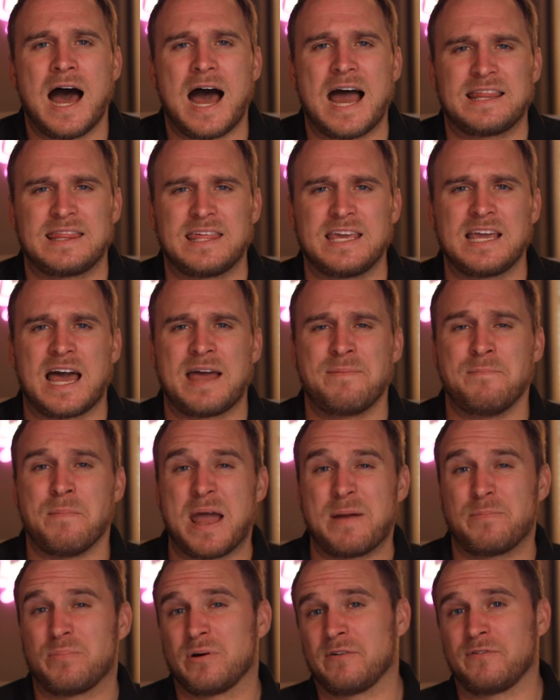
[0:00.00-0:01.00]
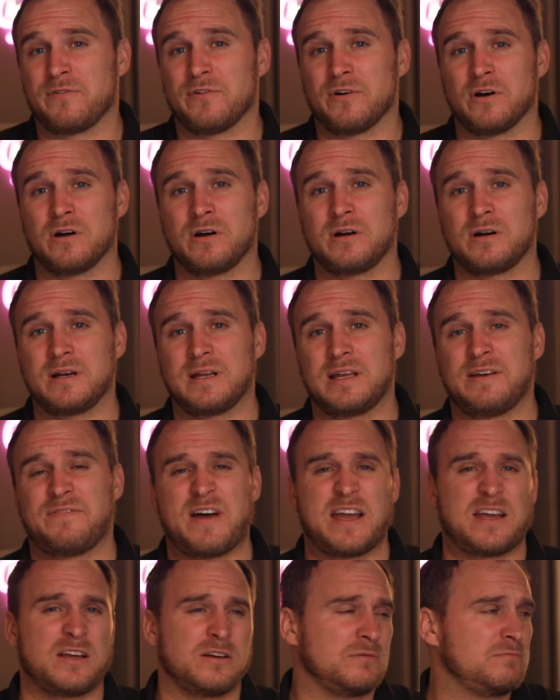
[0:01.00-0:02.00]
I think I might prefer, if
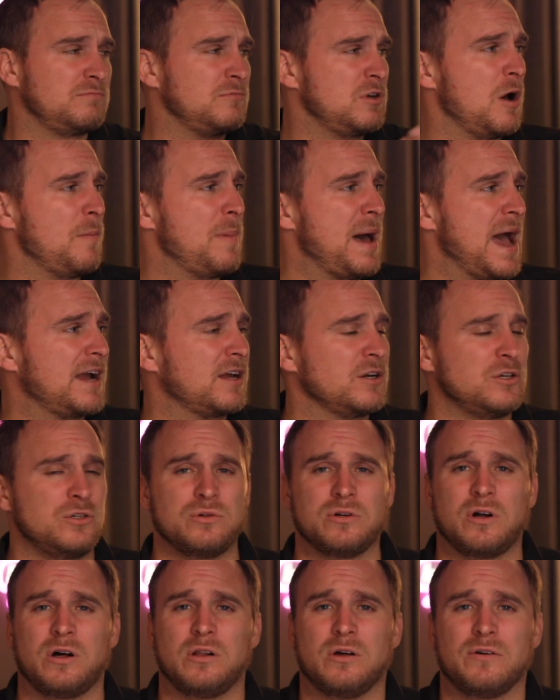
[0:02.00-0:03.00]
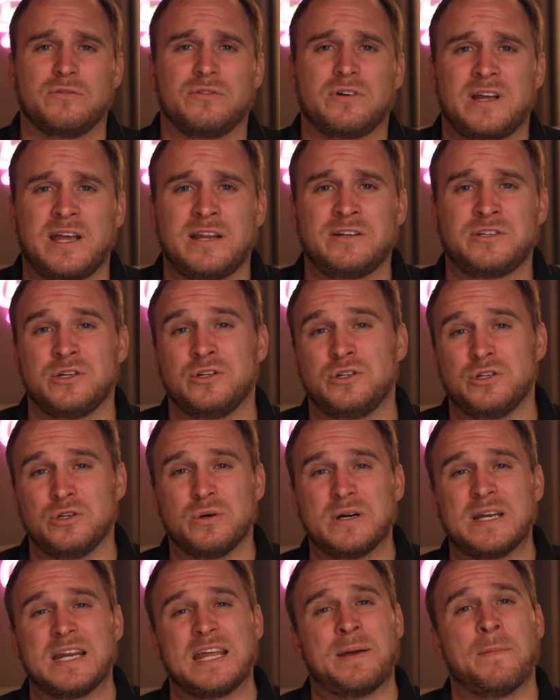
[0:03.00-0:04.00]
I could go back and do it all over again, to do
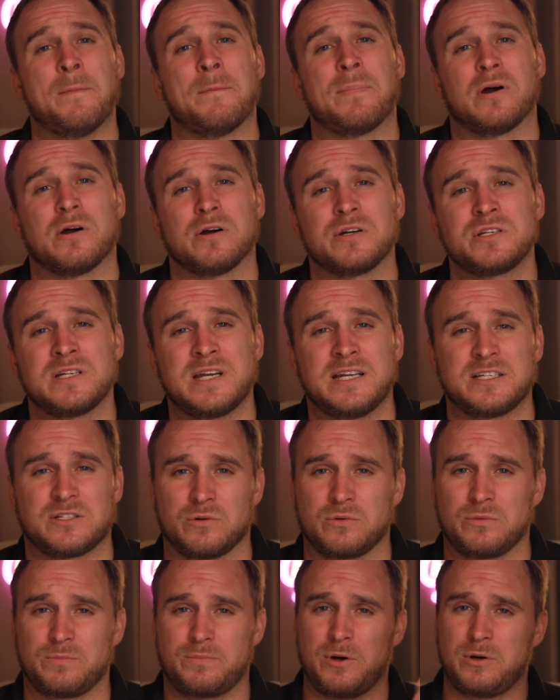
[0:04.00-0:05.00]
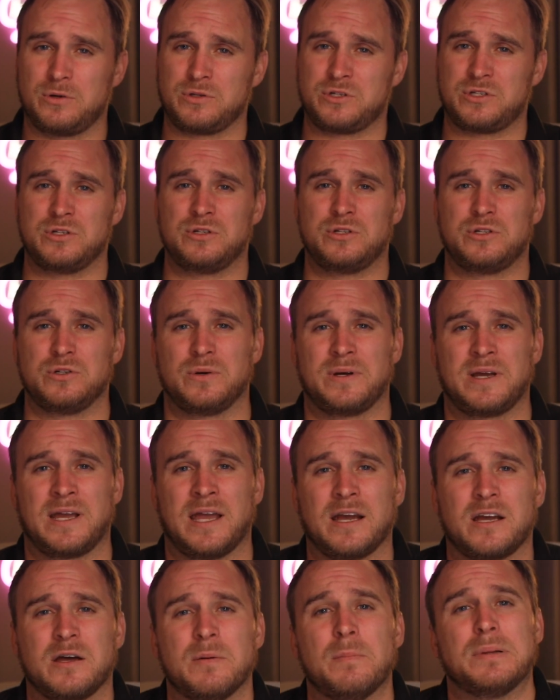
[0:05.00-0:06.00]
it in person as opposed to doing
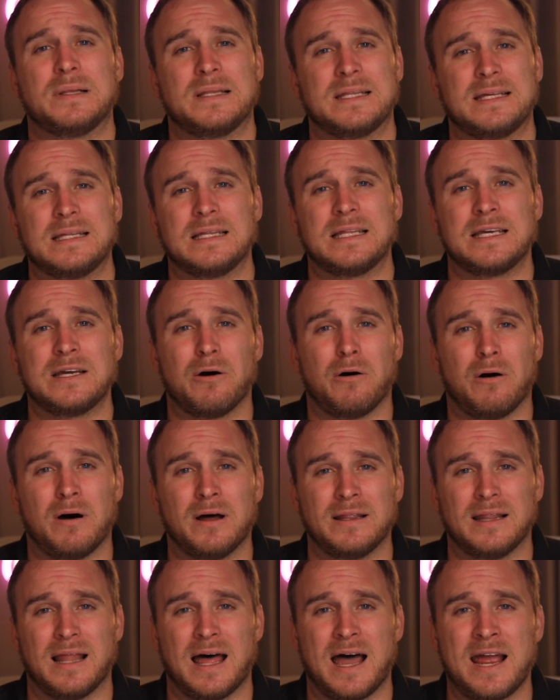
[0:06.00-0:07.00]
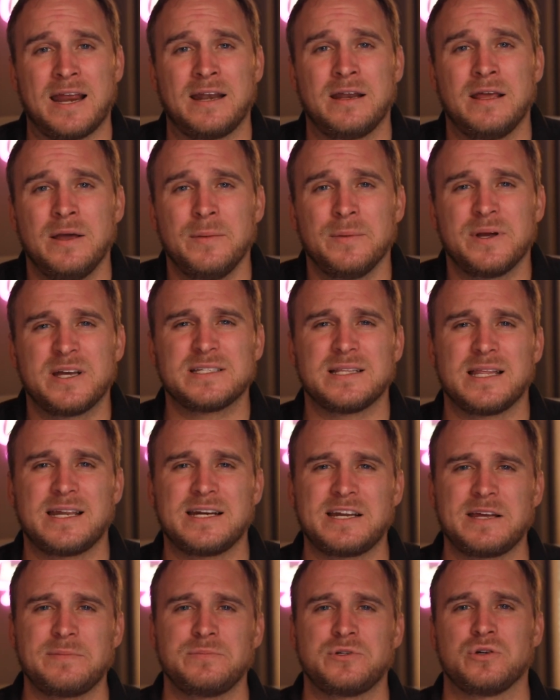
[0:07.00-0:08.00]
it completely online. Because a lot
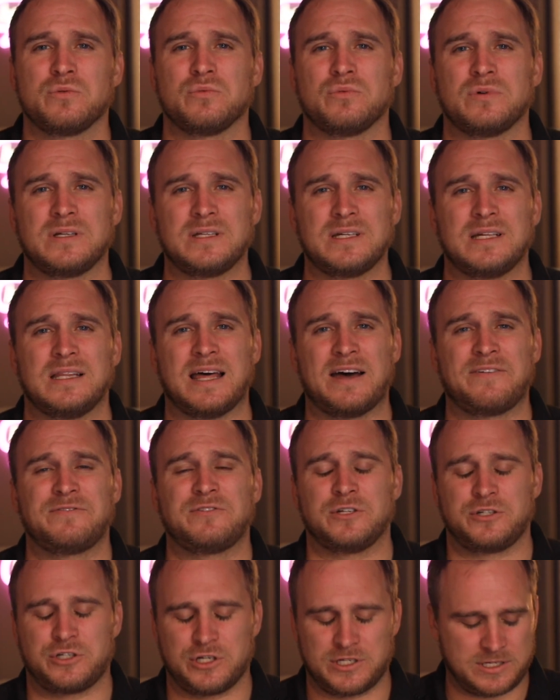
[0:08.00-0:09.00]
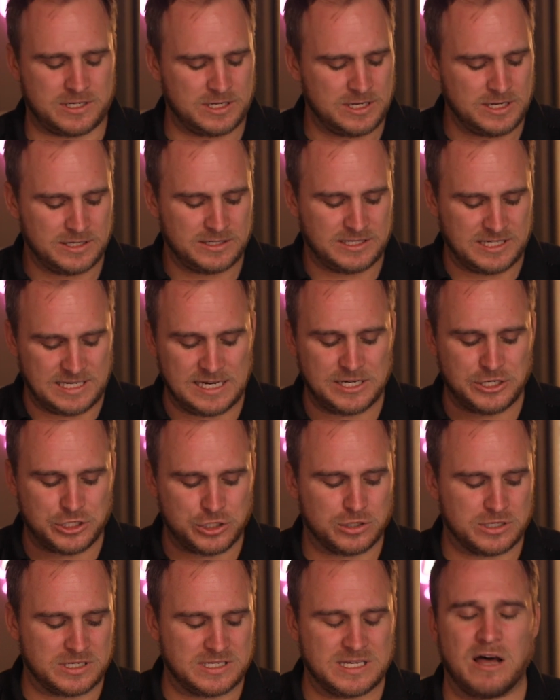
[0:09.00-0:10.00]
of times you're really left to just teach
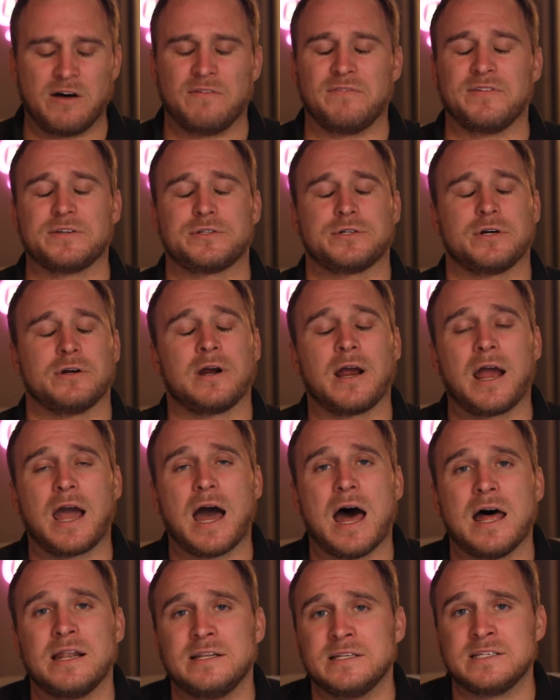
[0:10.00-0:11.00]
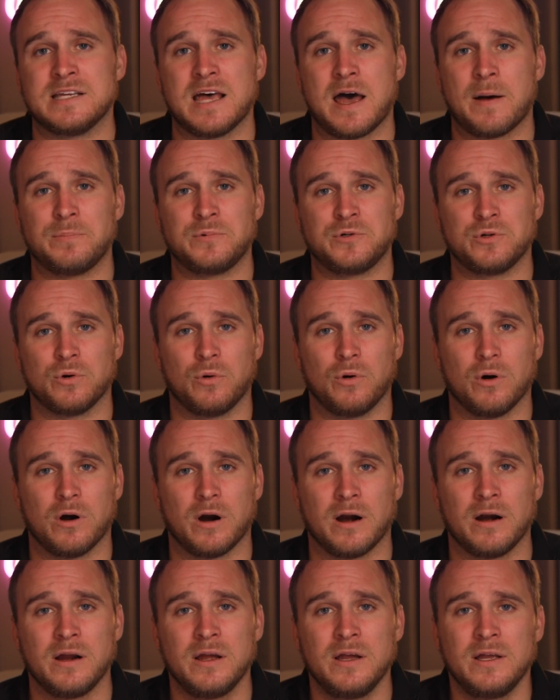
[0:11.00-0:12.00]
yourself a certain concept
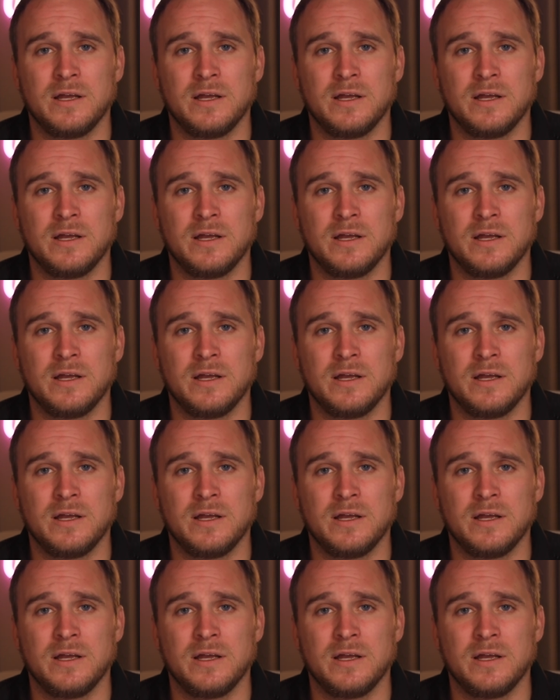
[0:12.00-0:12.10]
or,